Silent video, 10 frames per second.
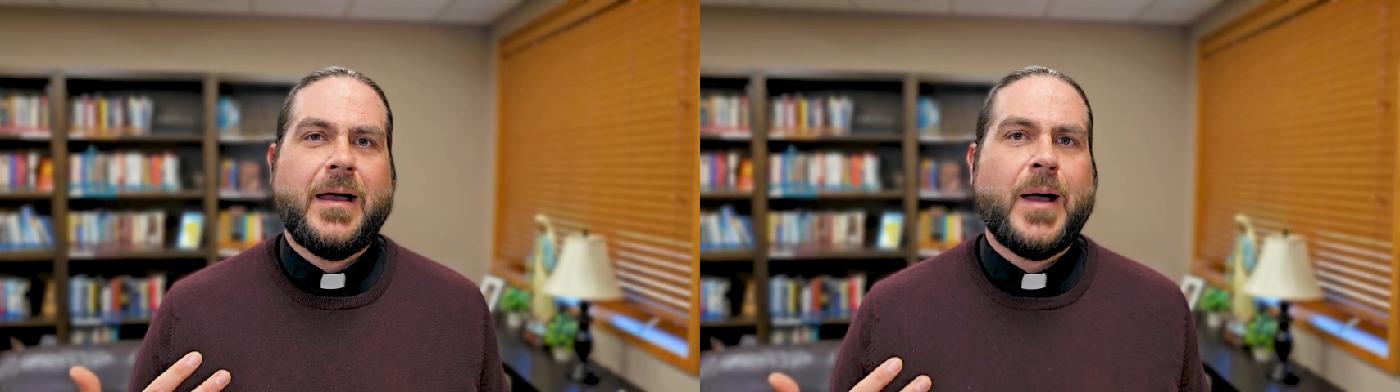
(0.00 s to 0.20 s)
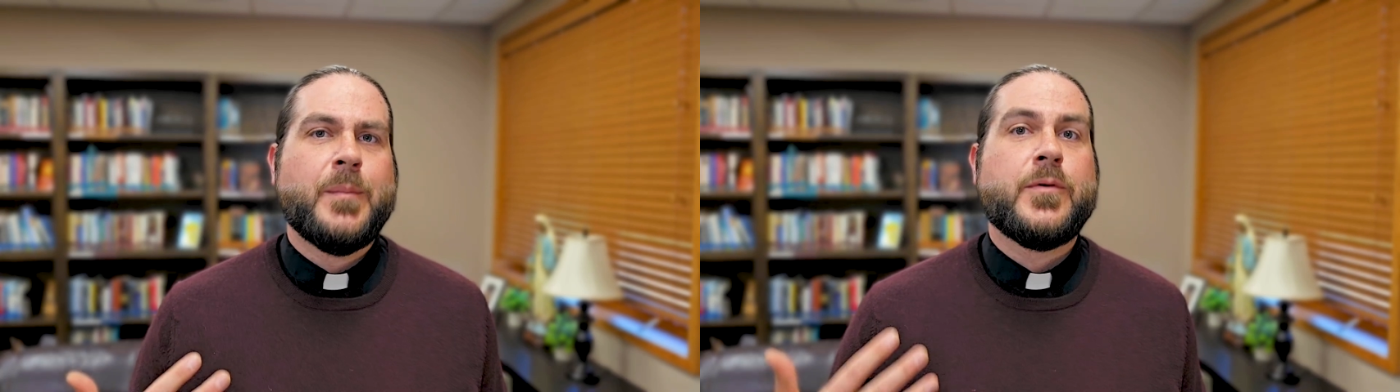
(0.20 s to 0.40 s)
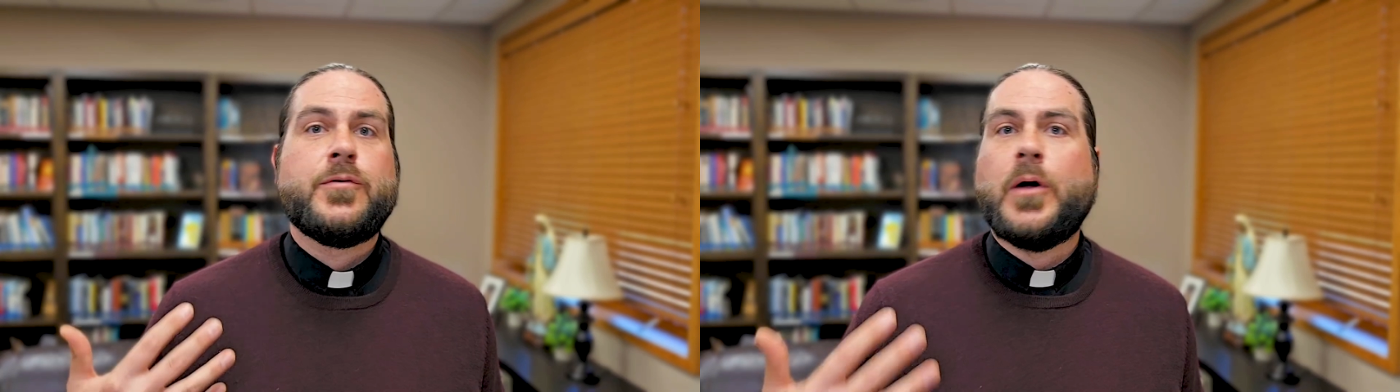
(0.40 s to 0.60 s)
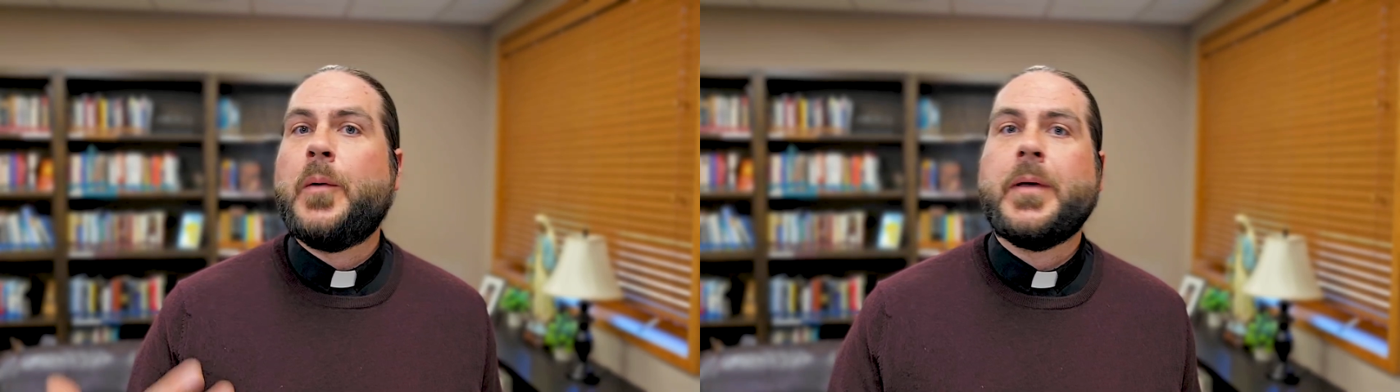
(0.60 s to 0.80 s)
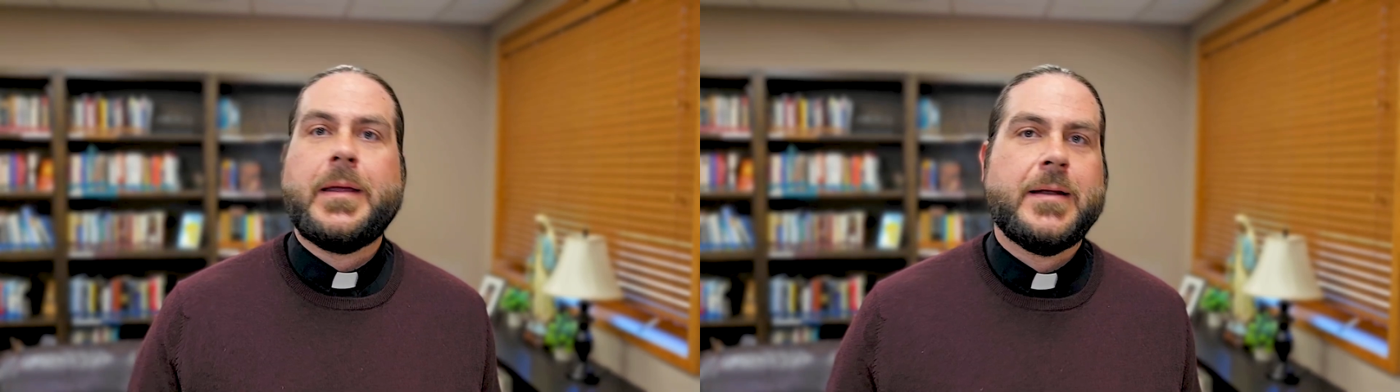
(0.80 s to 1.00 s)
I'm
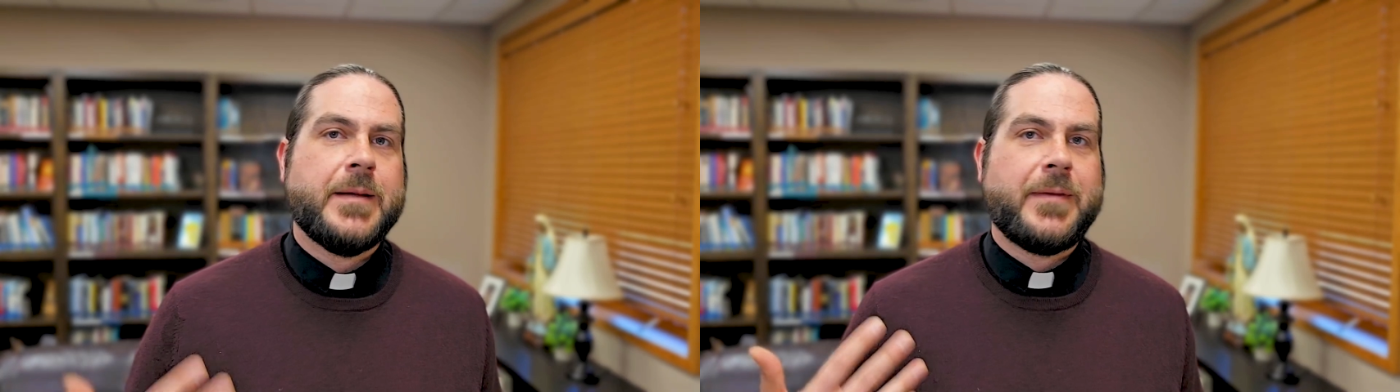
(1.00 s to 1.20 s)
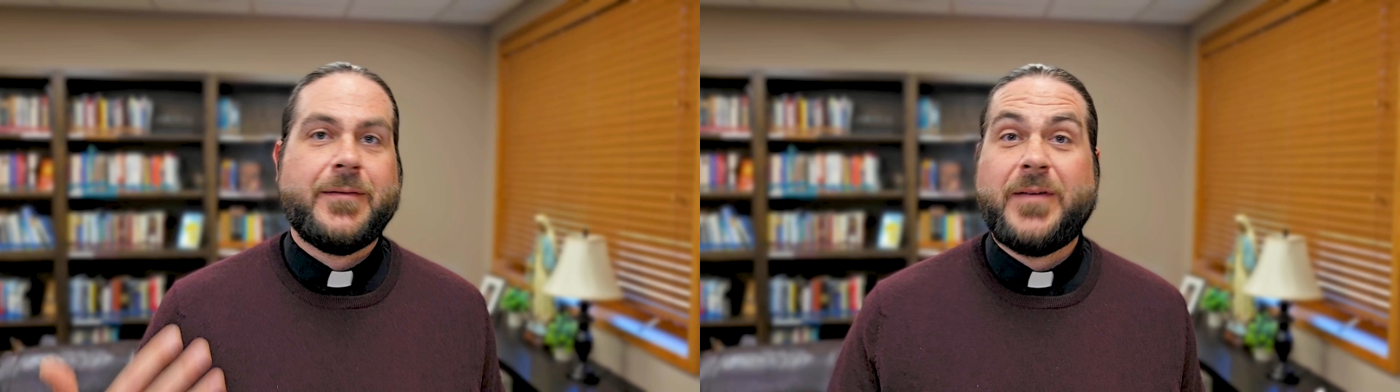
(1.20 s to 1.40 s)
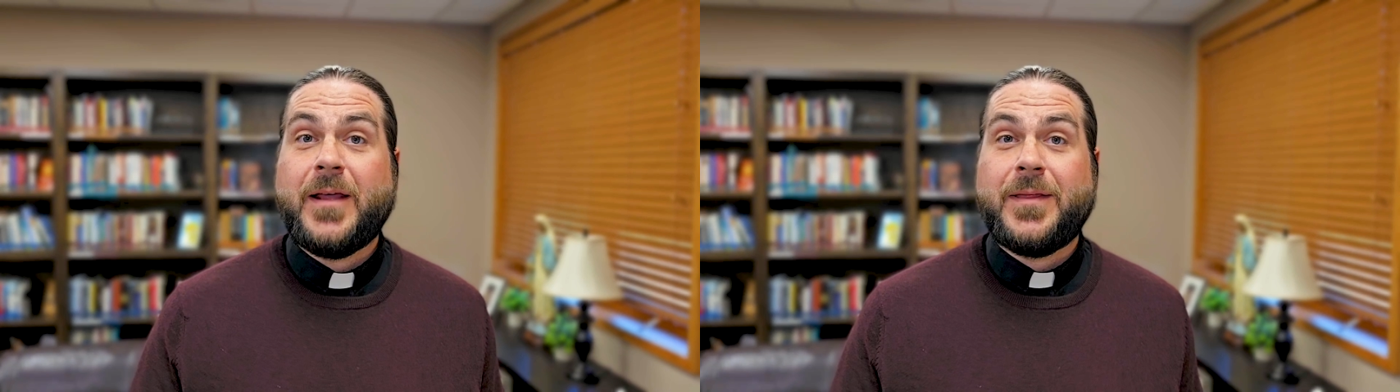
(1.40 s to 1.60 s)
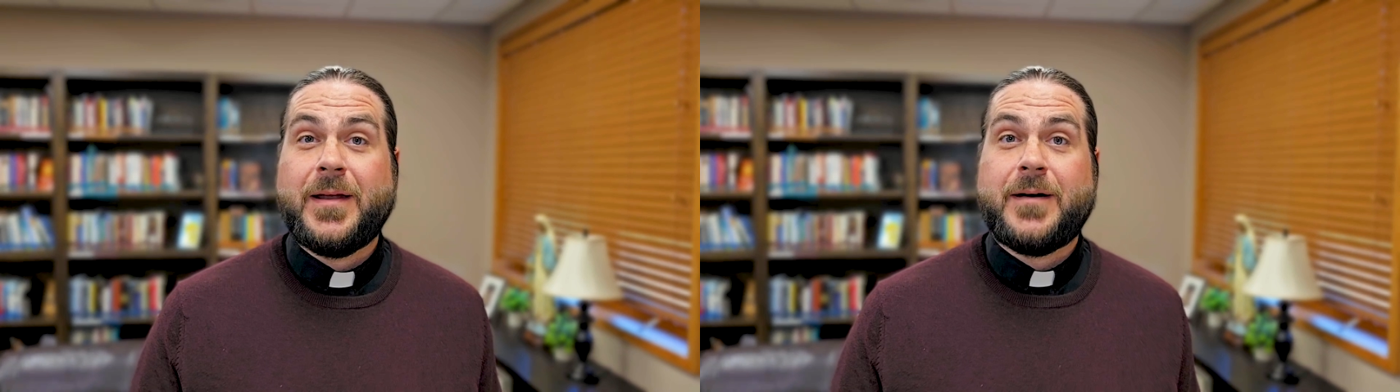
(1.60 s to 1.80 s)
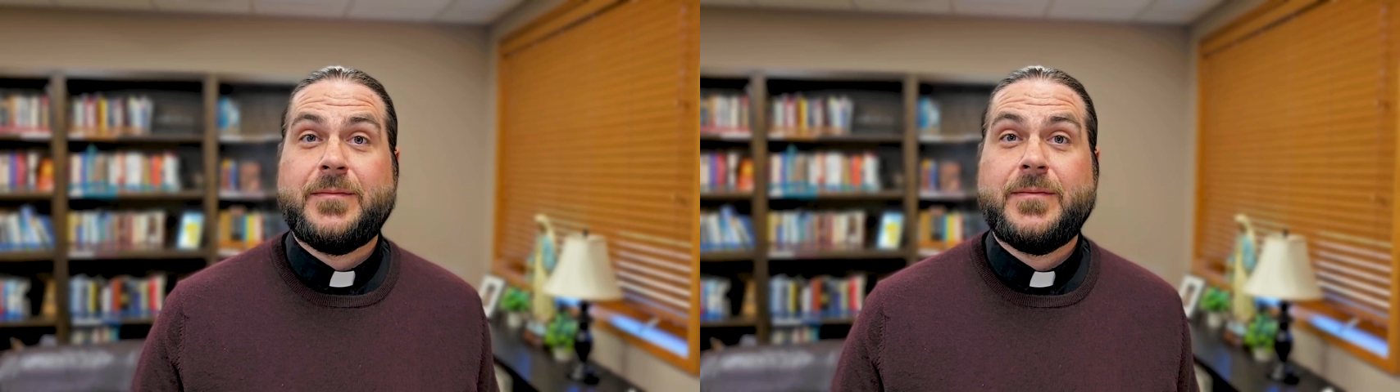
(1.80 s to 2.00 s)
growing in my faith enough,